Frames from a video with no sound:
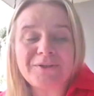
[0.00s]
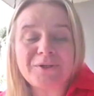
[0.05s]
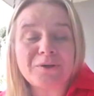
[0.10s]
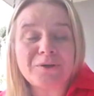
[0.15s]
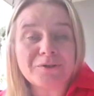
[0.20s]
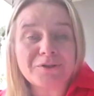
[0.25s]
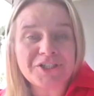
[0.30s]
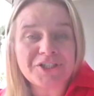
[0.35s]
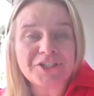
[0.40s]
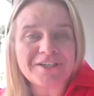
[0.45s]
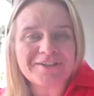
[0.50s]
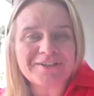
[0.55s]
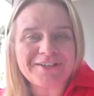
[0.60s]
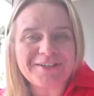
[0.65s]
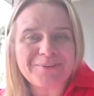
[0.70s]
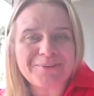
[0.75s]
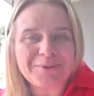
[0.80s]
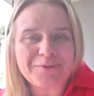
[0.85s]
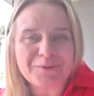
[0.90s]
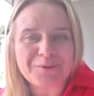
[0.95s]
your
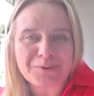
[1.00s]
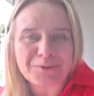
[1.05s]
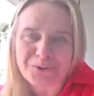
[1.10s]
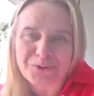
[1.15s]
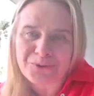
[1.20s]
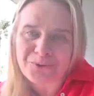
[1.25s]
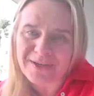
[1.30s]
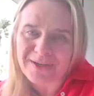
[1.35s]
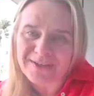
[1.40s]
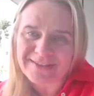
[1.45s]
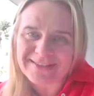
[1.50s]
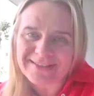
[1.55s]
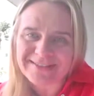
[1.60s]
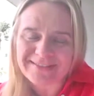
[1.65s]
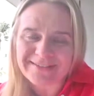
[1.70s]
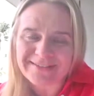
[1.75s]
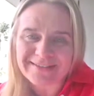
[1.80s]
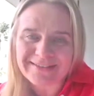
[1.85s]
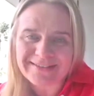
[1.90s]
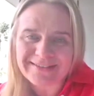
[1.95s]
journey with Wu Ji Quan
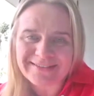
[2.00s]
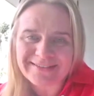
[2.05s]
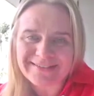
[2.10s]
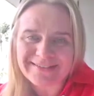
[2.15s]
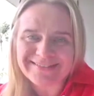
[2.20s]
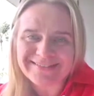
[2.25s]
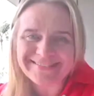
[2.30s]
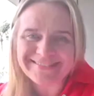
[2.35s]
start?